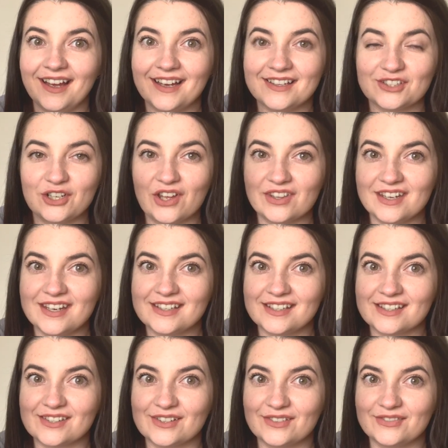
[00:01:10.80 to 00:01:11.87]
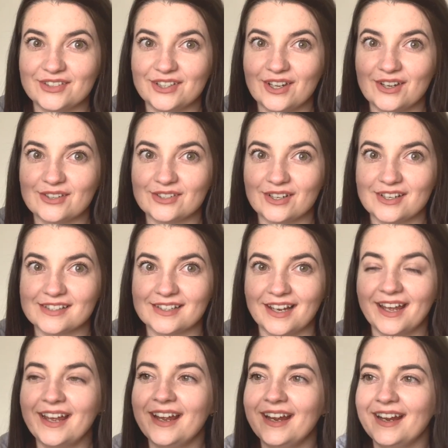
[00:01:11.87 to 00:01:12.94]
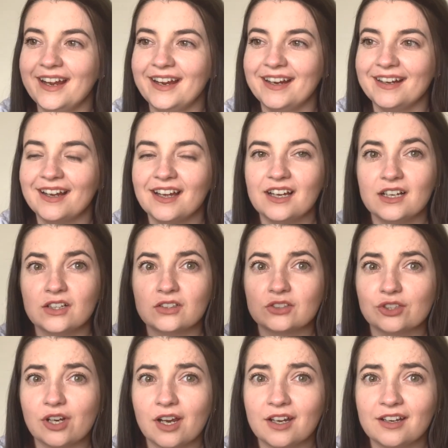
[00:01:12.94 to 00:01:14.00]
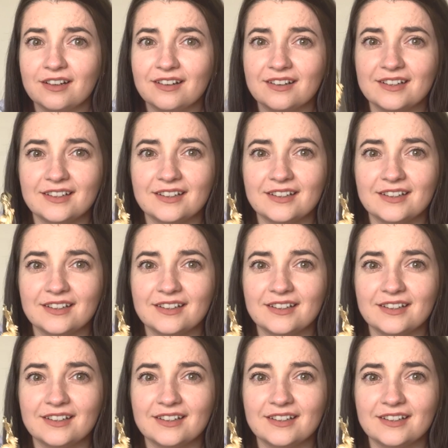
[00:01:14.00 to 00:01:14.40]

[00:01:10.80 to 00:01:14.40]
It's not the easiest stuff to use, honestly. Do you reckon?